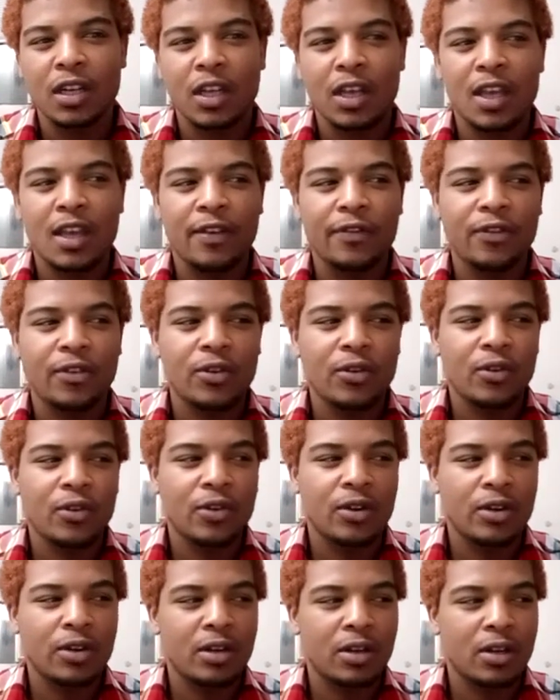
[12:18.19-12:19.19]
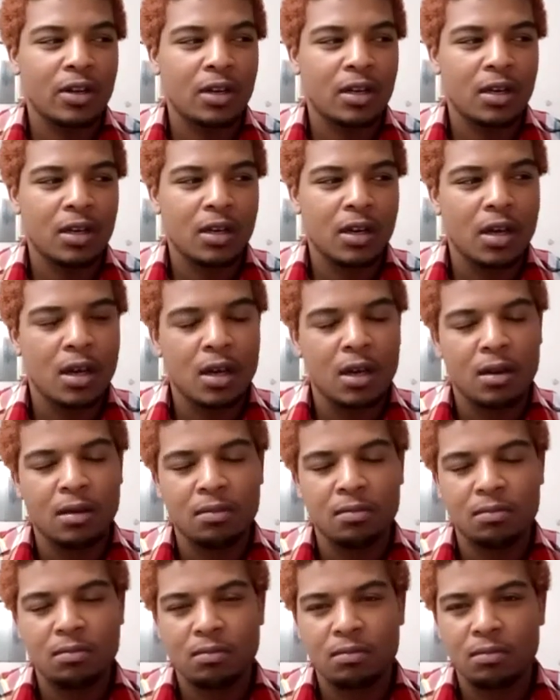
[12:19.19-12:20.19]
If you're
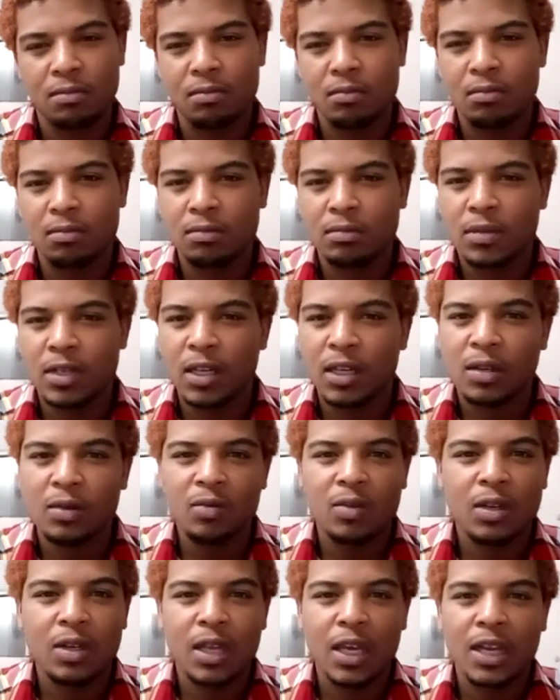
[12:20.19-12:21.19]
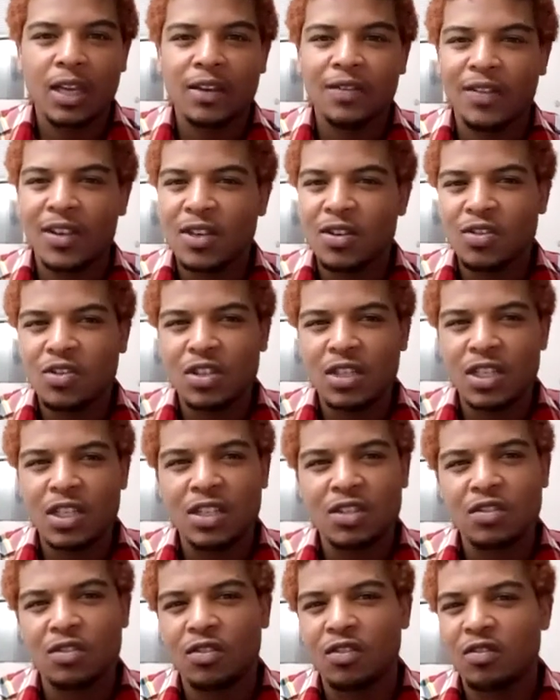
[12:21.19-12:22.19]
dealing with negative
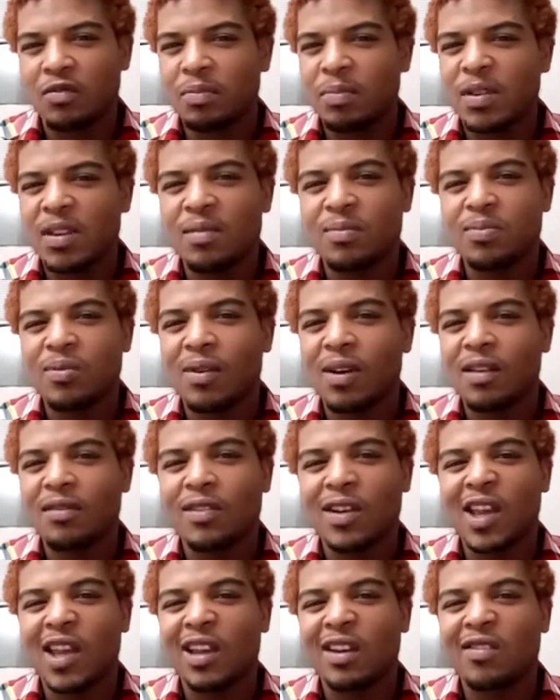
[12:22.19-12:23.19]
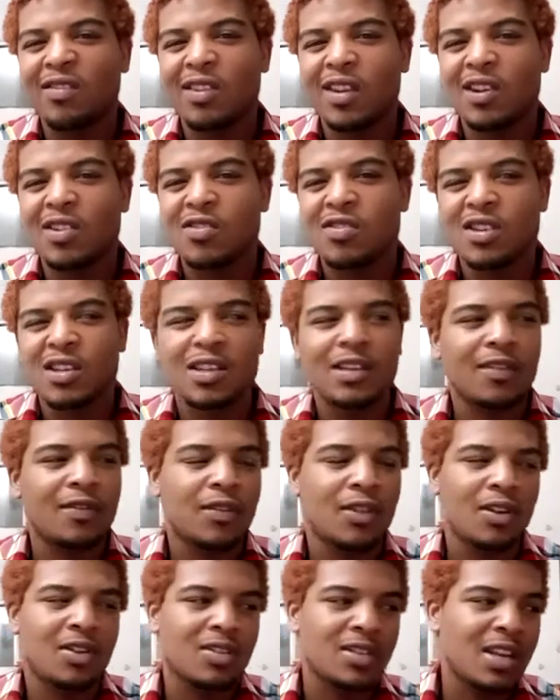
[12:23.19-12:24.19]
energies, or if people have negative energies, if
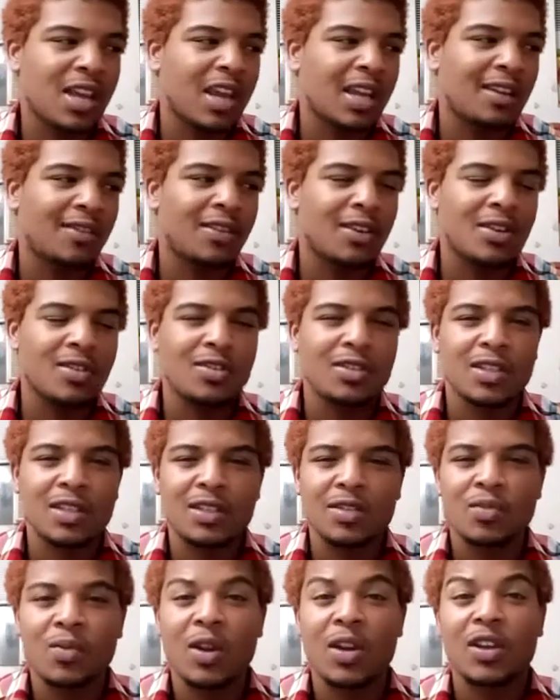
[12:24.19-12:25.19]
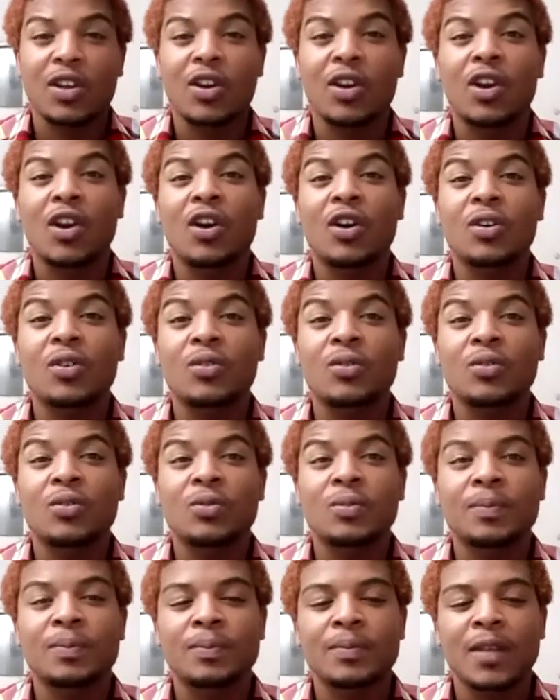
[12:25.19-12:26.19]
there's negative energies around your home,